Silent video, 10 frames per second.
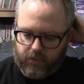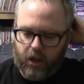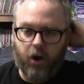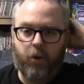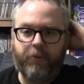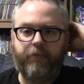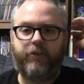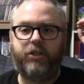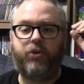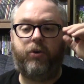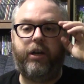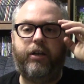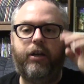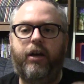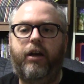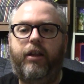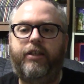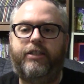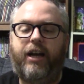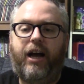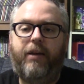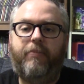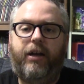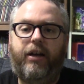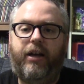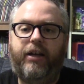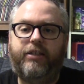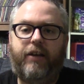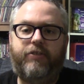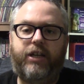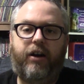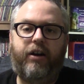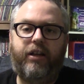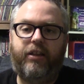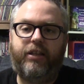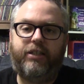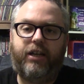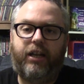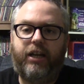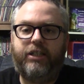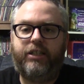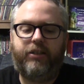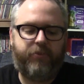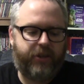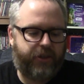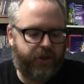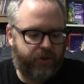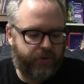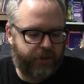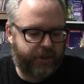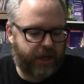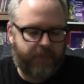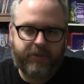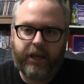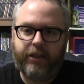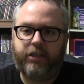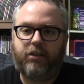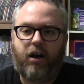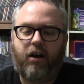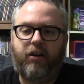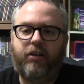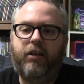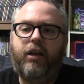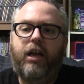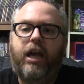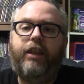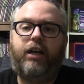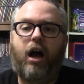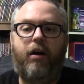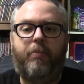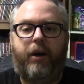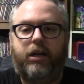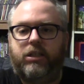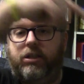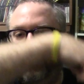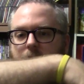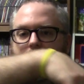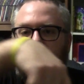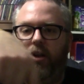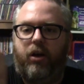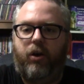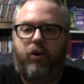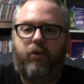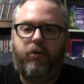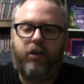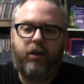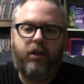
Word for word: I hope you've enjoyed this time uh, as I've shared this collection with you, this update, this haul. In the comment box below,